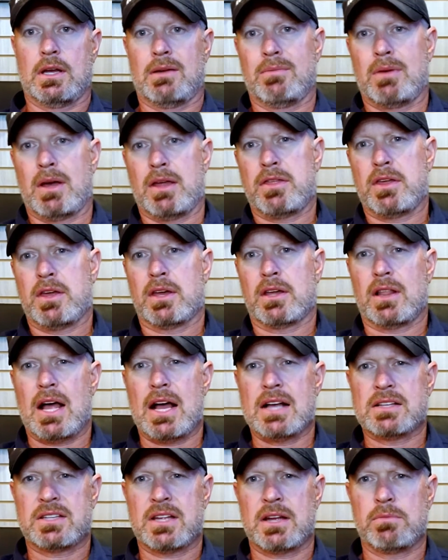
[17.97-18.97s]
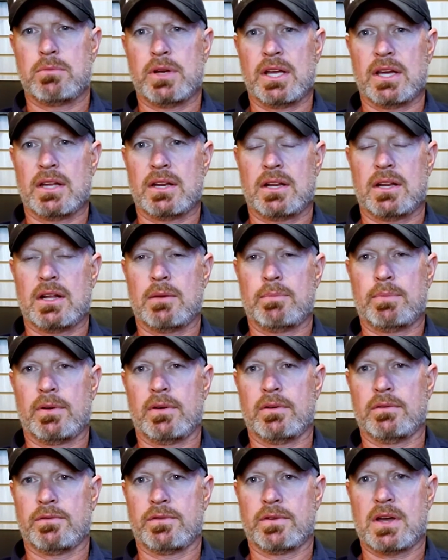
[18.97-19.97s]
I think last time we ended up
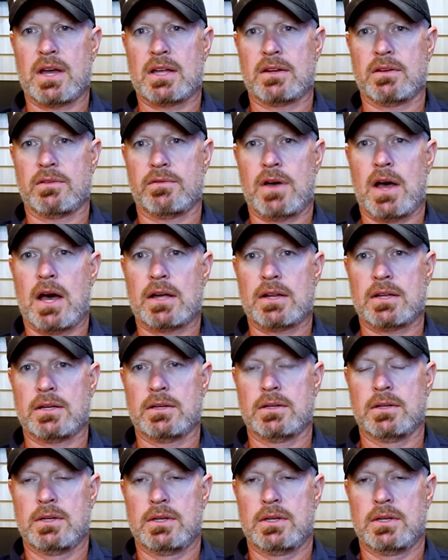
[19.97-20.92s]
of kind of how to